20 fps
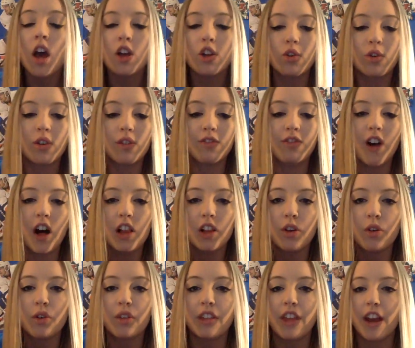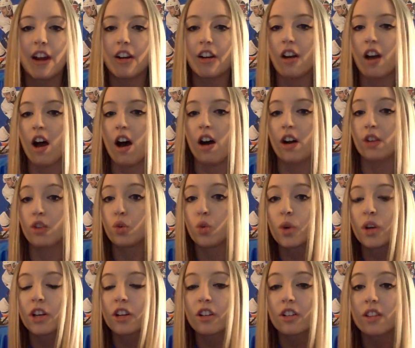You can follow their uh,
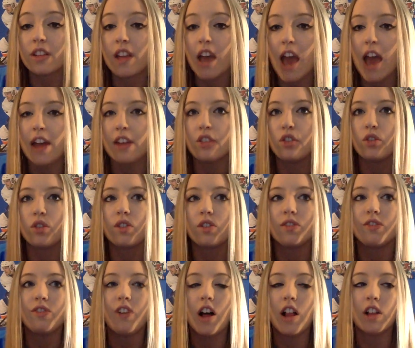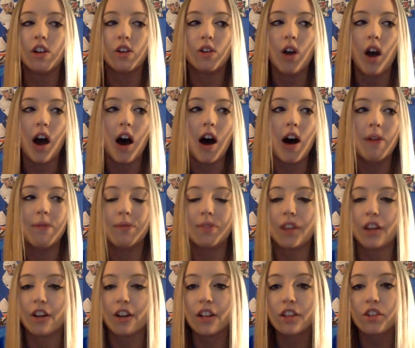Twitter and you can follow um,
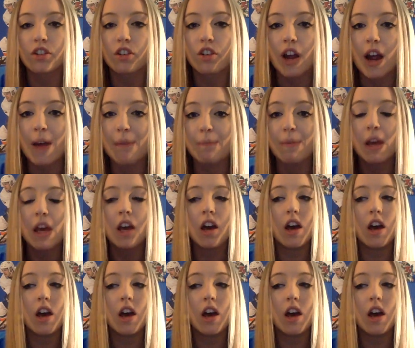their Instagram.